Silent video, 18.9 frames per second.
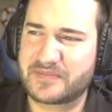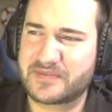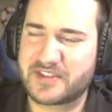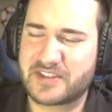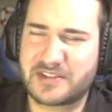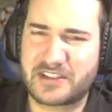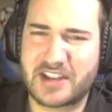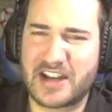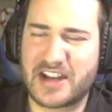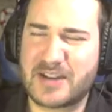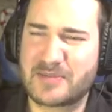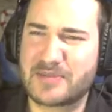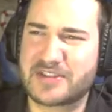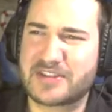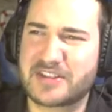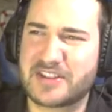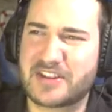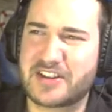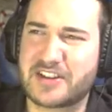
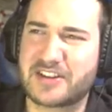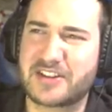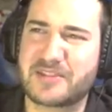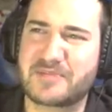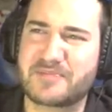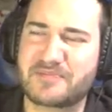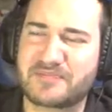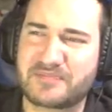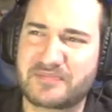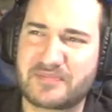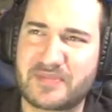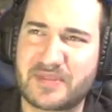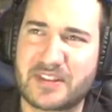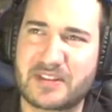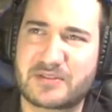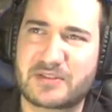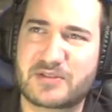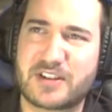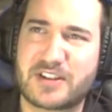sometimes, um,
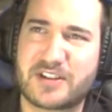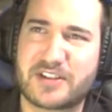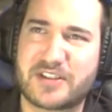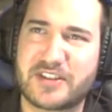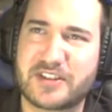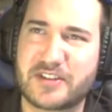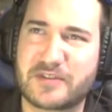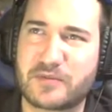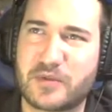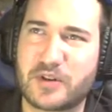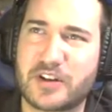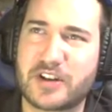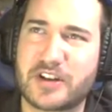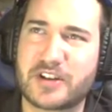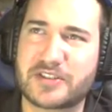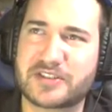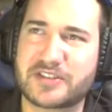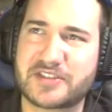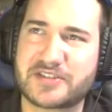I'm trying to think of what
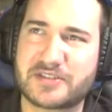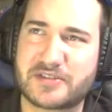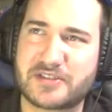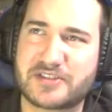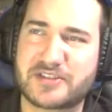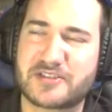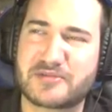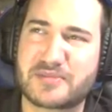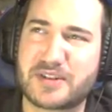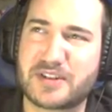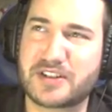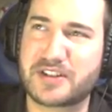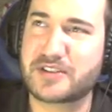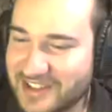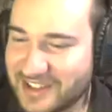else, because there's so many.